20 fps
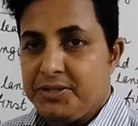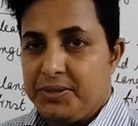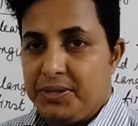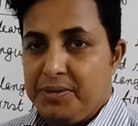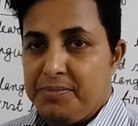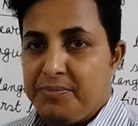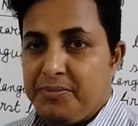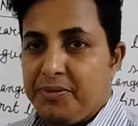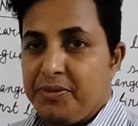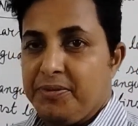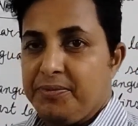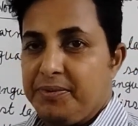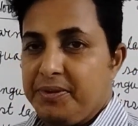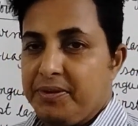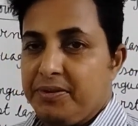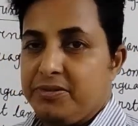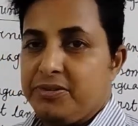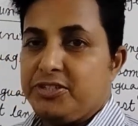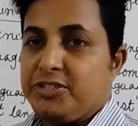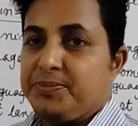improve
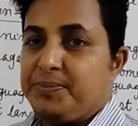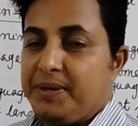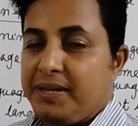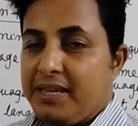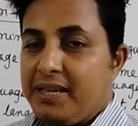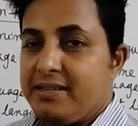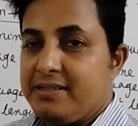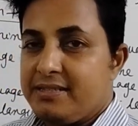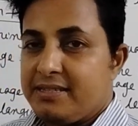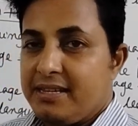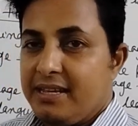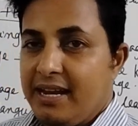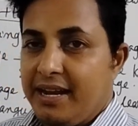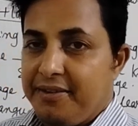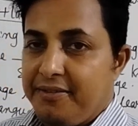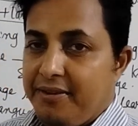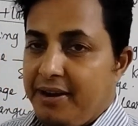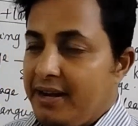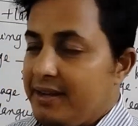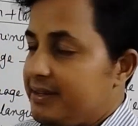your speaking skill
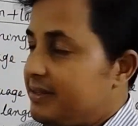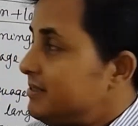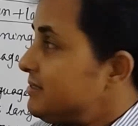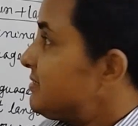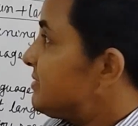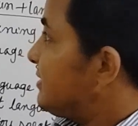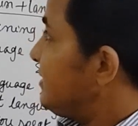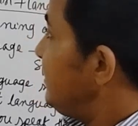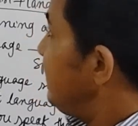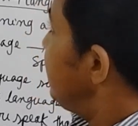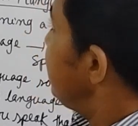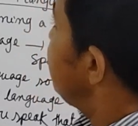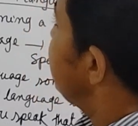and writing skill.